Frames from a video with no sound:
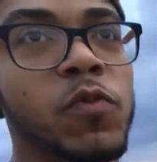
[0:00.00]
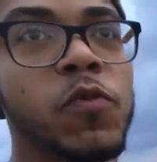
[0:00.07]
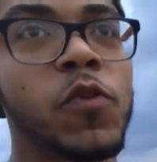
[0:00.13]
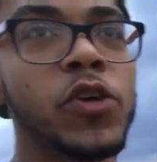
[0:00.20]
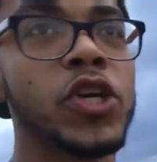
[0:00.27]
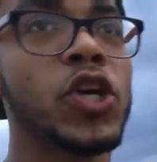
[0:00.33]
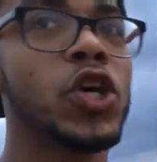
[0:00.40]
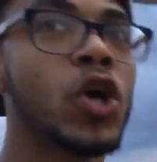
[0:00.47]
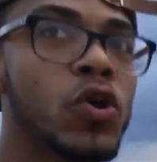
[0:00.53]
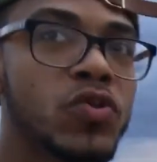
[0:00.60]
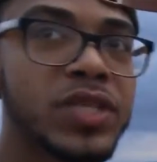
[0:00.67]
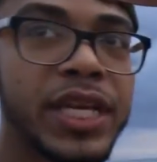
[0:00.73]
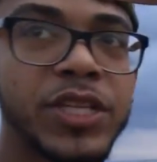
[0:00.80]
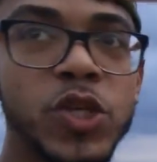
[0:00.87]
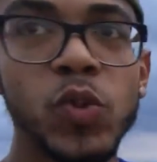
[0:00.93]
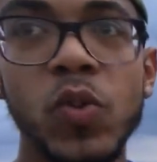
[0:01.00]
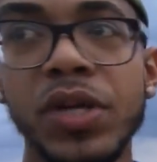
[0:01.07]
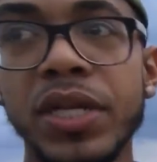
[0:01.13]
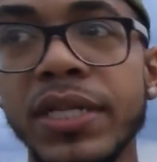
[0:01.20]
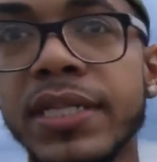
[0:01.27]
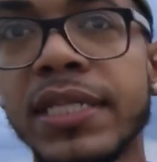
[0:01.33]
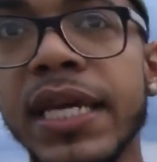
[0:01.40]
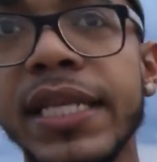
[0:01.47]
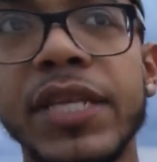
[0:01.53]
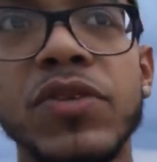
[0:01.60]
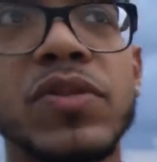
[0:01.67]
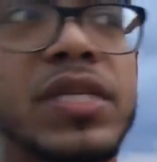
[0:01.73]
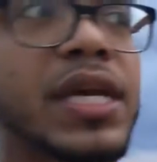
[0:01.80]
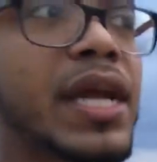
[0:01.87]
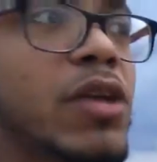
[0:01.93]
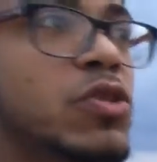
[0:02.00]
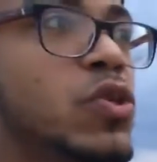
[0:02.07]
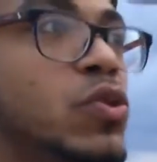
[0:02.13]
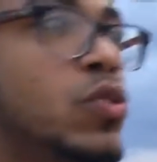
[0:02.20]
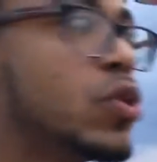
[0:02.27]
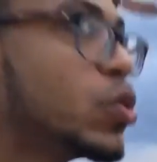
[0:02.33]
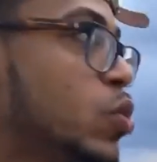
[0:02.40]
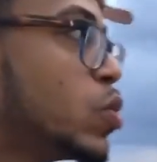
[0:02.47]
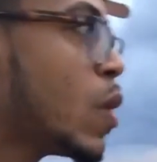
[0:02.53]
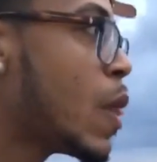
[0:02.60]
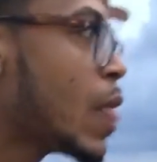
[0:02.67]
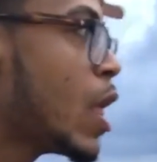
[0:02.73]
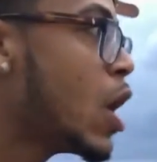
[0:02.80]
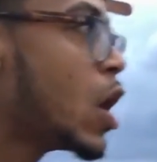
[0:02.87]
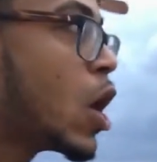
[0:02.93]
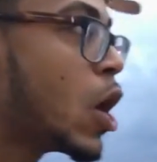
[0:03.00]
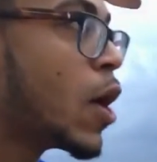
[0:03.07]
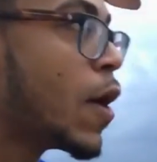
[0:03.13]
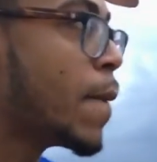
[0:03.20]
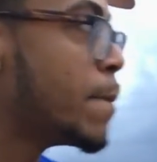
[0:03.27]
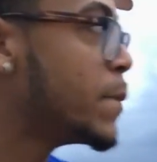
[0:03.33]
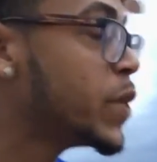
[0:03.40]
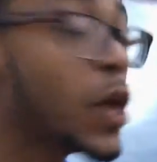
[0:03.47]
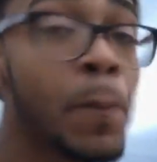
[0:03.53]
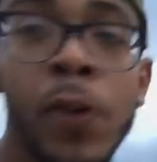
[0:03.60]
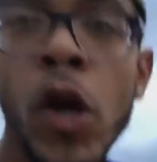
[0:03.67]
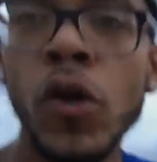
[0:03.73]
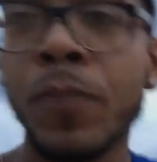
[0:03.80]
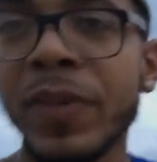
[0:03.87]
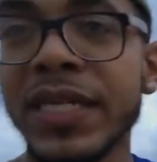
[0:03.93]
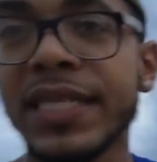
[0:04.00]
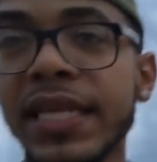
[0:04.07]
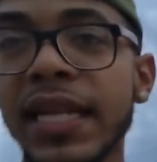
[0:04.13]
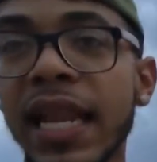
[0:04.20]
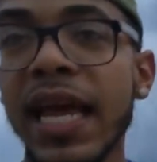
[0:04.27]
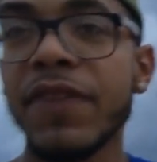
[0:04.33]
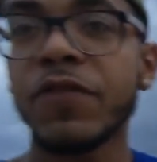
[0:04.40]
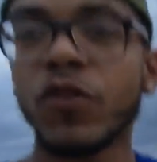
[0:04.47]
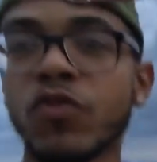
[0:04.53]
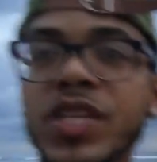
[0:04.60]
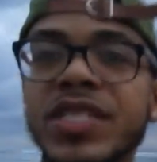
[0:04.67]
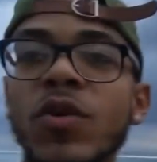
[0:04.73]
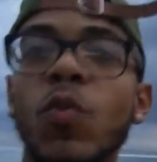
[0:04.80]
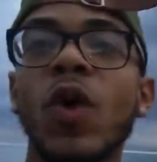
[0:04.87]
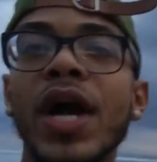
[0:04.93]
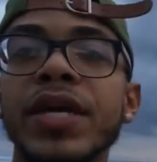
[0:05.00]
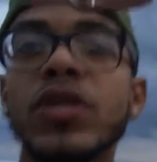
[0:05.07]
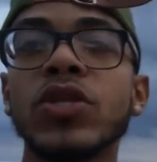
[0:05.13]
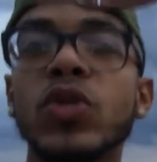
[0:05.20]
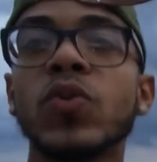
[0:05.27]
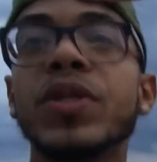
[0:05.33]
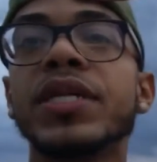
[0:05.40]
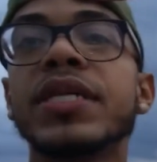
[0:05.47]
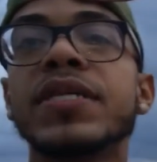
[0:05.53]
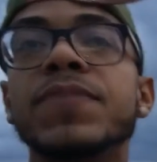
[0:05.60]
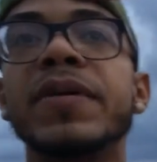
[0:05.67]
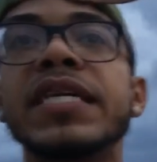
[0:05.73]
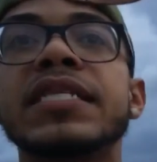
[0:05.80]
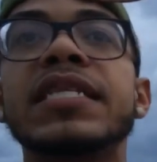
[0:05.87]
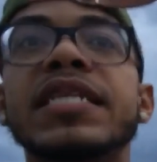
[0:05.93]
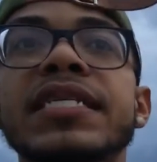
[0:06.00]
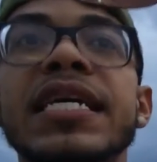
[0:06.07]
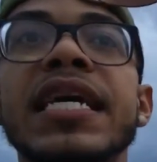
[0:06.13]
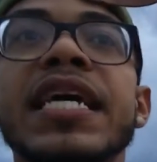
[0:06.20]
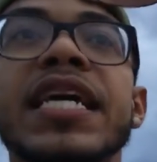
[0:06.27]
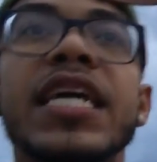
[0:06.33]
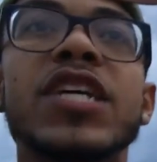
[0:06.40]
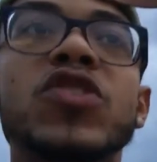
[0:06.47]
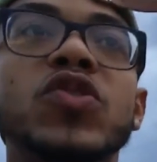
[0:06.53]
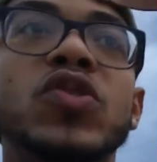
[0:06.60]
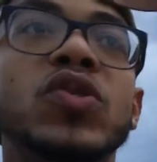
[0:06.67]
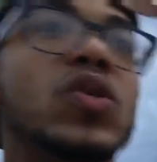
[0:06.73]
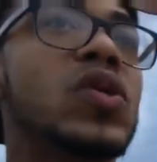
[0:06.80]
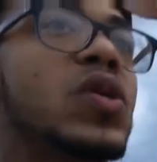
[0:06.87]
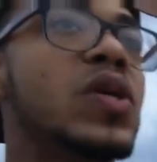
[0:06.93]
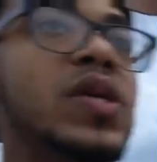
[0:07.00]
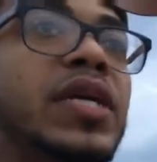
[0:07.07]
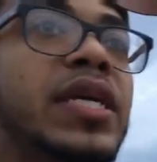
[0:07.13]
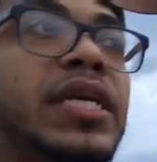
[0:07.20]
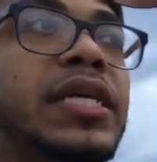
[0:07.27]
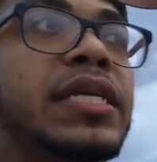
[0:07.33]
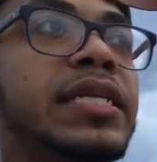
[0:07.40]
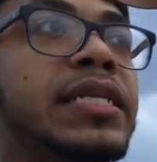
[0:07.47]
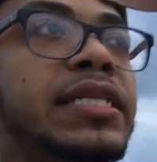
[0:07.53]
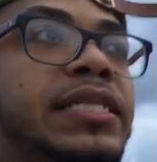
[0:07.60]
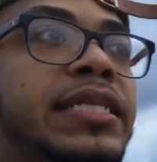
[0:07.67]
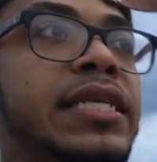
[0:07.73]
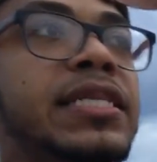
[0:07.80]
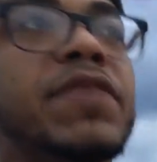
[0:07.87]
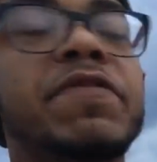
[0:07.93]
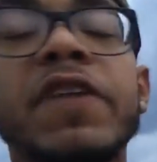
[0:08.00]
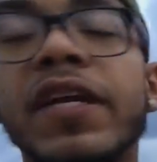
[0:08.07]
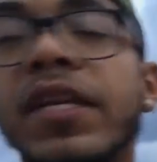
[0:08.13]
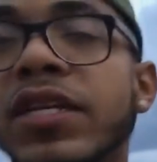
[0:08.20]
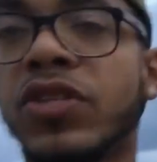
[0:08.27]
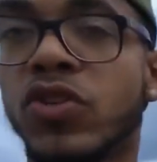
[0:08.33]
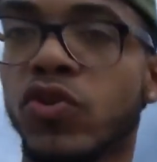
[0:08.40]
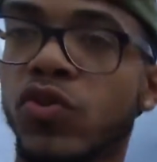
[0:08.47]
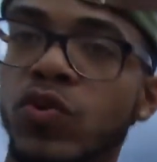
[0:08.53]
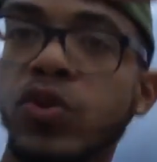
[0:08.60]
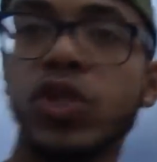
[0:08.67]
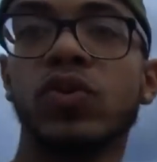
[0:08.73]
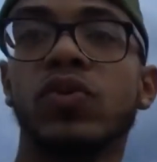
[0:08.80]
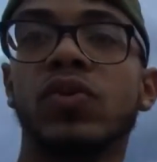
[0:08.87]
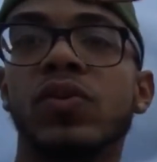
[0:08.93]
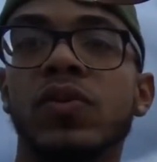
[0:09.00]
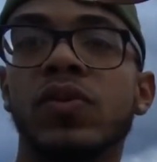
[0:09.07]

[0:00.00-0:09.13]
for your goals that you want to set, that you set out to do, um, your purpose in life, your reason why you're doing this business is it, this event is crucial.